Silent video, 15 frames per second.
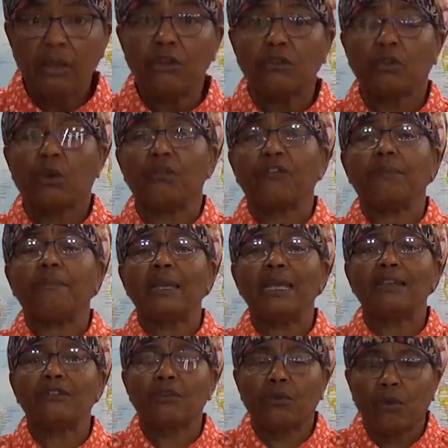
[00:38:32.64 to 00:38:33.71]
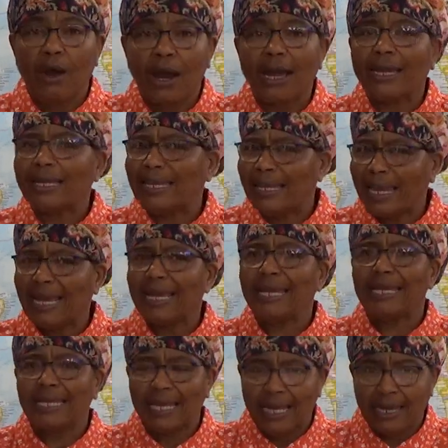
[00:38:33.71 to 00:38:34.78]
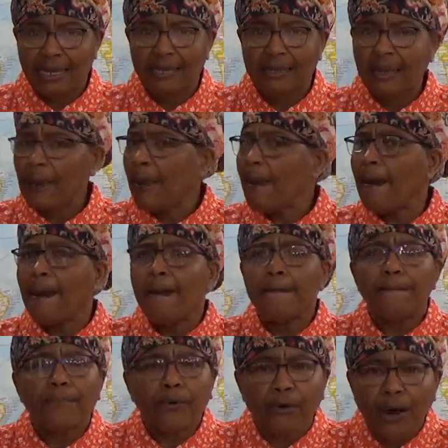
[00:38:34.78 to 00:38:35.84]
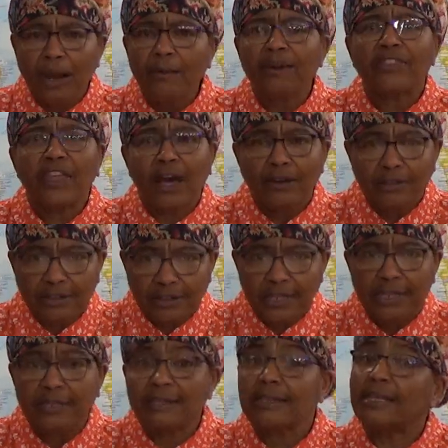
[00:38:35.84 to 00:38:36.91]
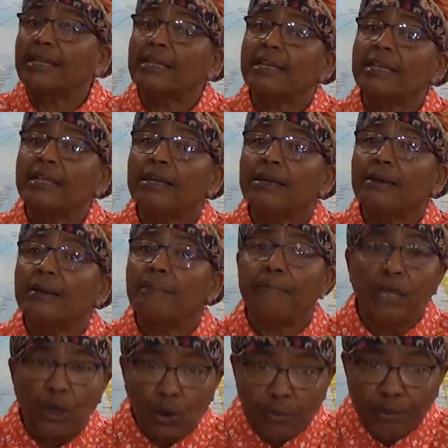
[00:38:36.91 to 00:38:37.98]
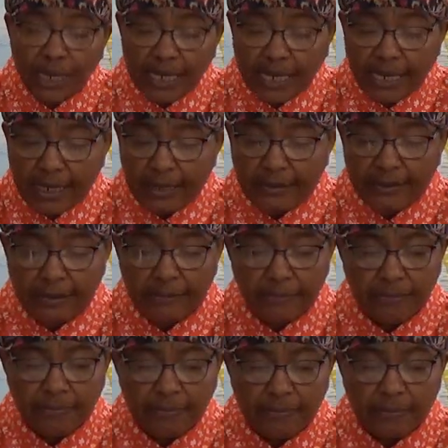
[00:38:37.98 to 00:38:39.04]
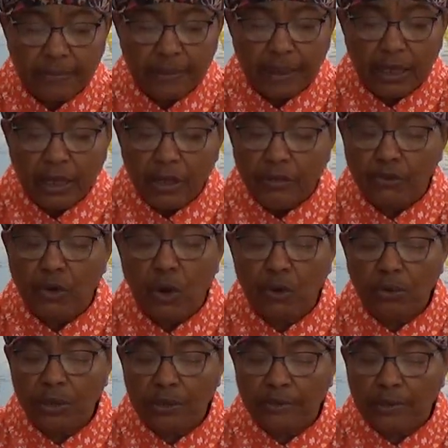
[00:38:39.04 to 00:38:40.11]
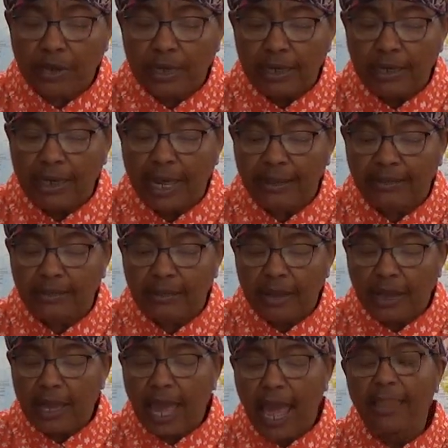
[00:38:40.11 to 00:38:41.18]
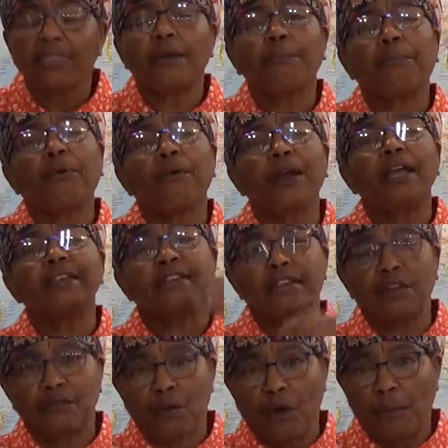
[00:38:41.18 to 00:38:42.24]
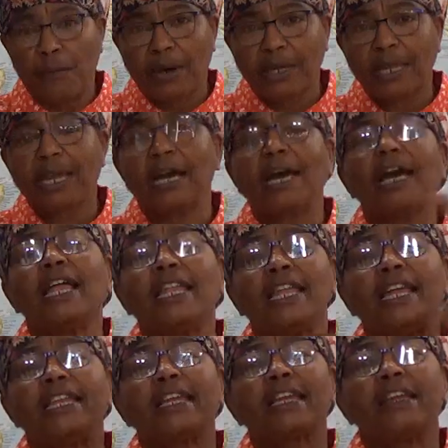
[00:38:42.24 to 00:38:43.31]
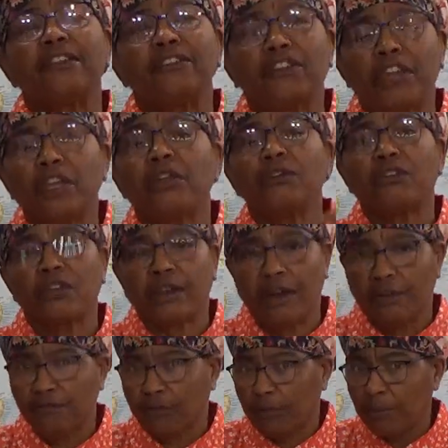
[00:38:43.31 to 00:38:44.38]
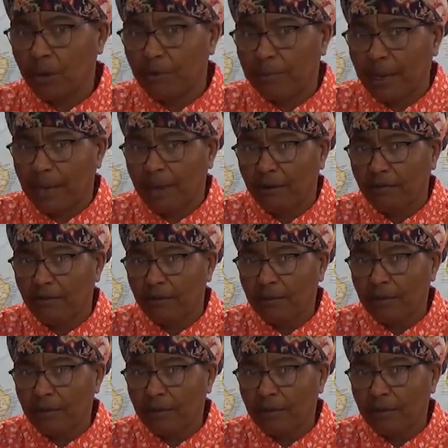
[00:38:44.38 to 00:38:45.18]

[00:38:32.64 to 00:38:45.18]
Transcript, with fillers: So if it means crying day and night, pray without ceasing, be obedient. Don't let, and the praising of Omar, Omariah, let it continue to come from your mouth.